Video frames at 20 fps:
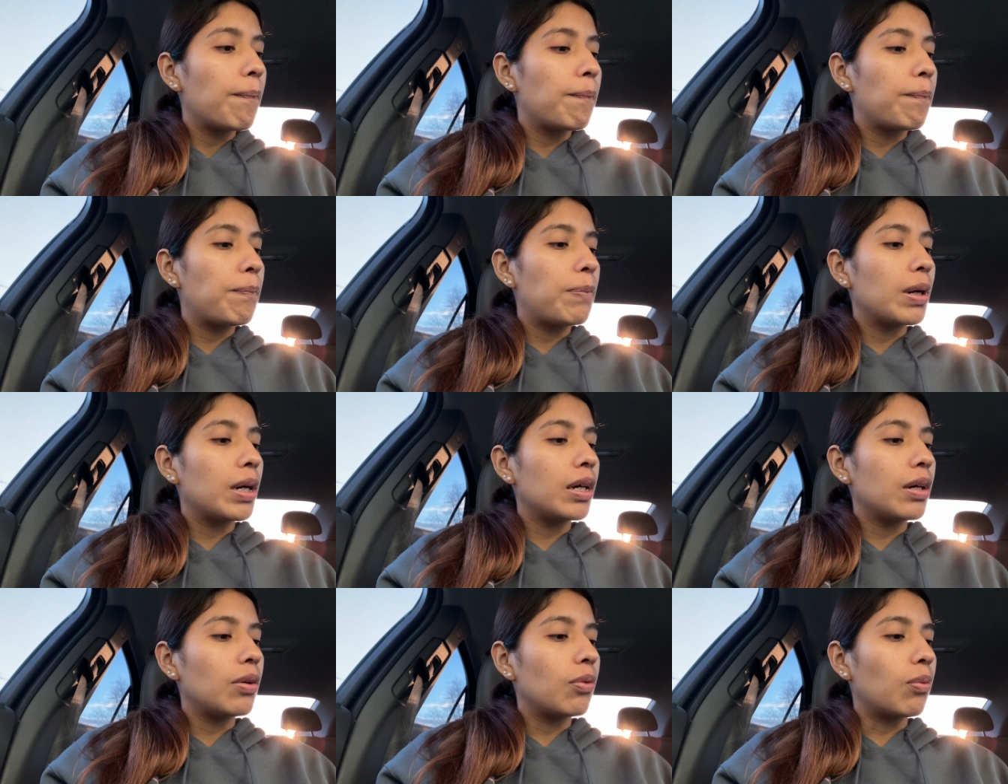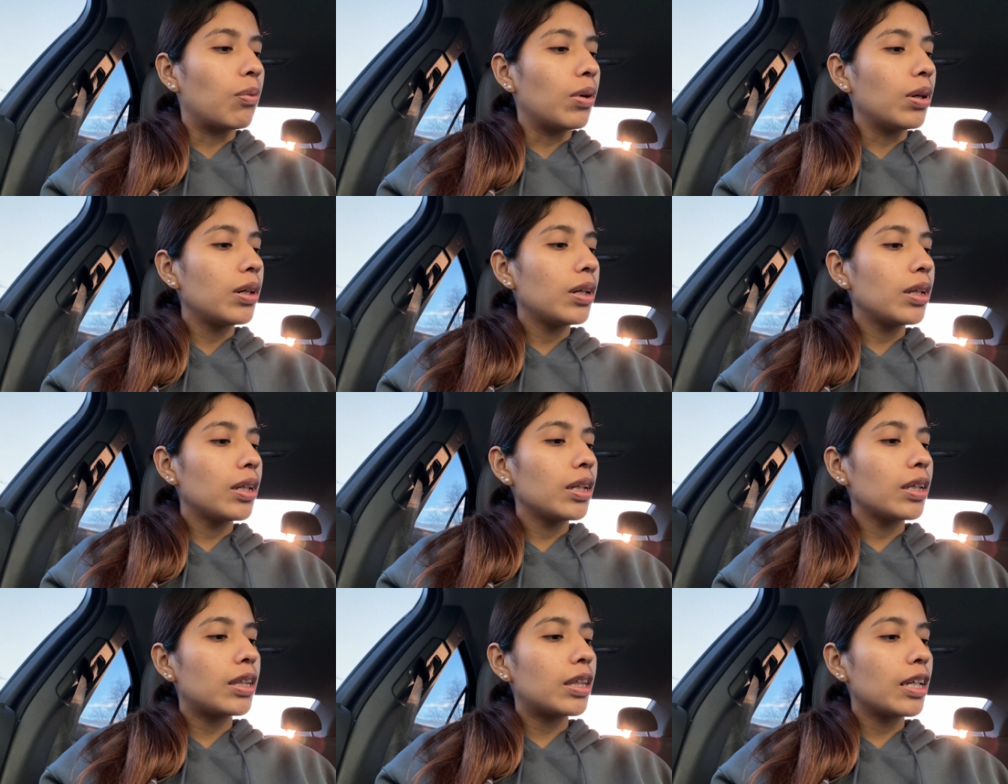But one of
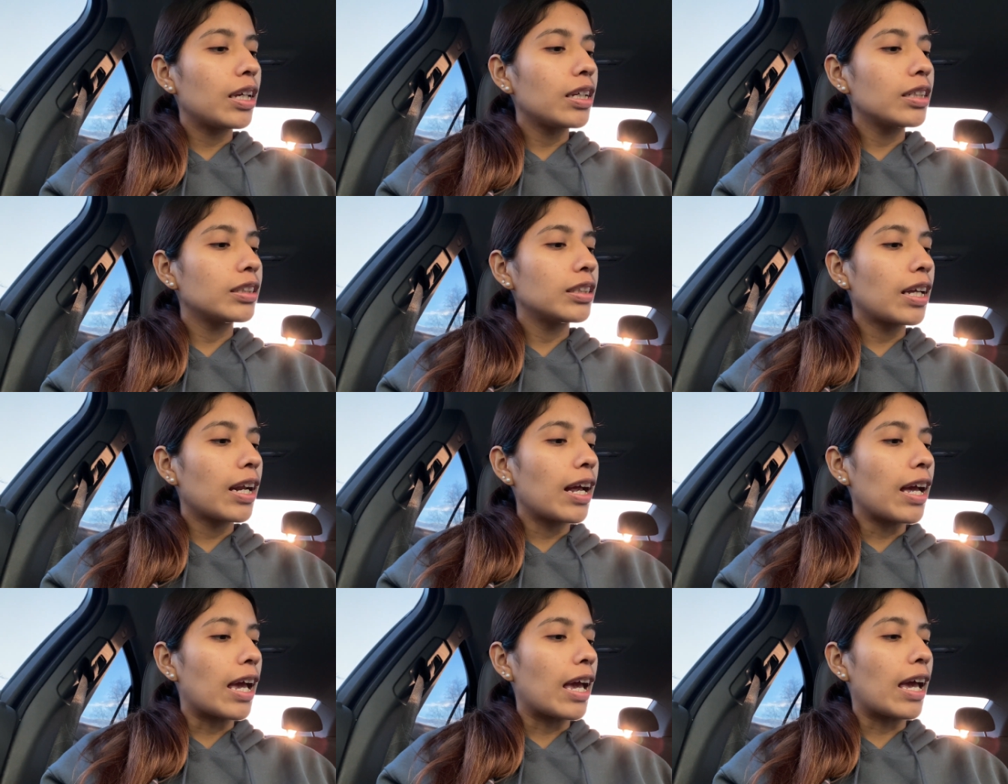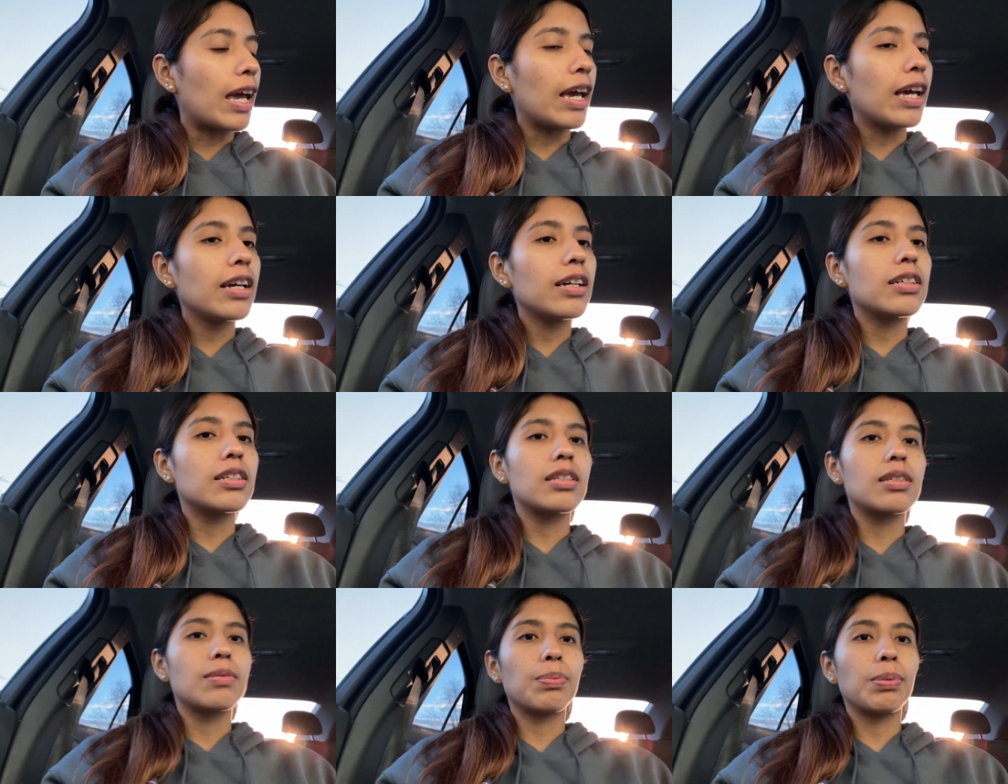the things that I hate
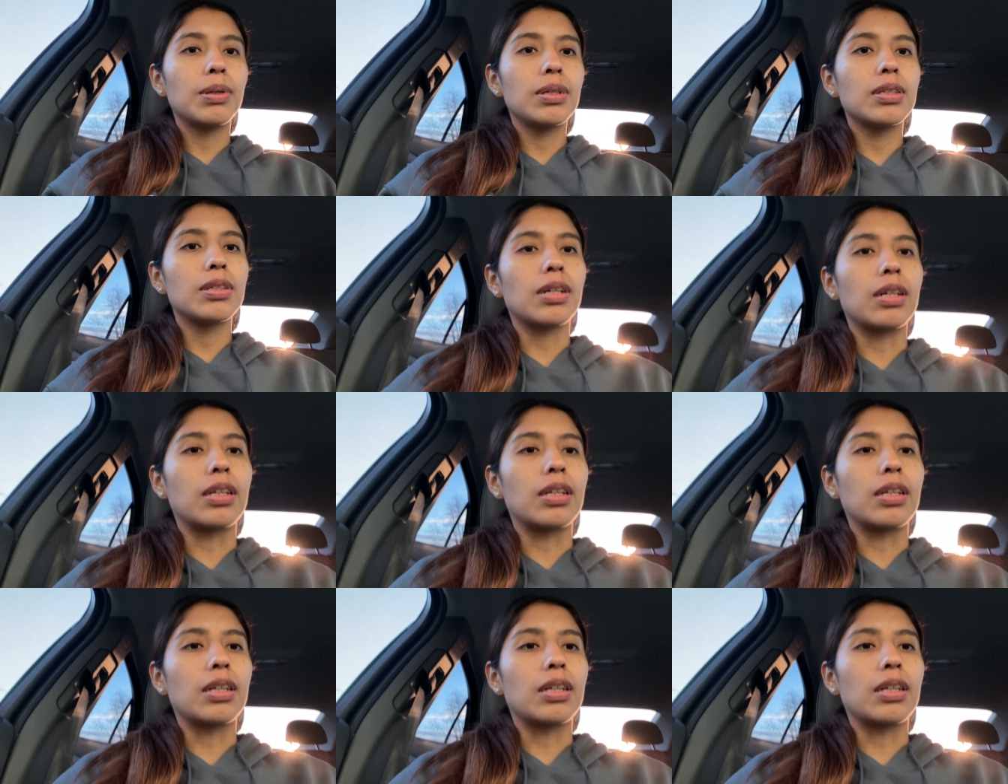is, please look at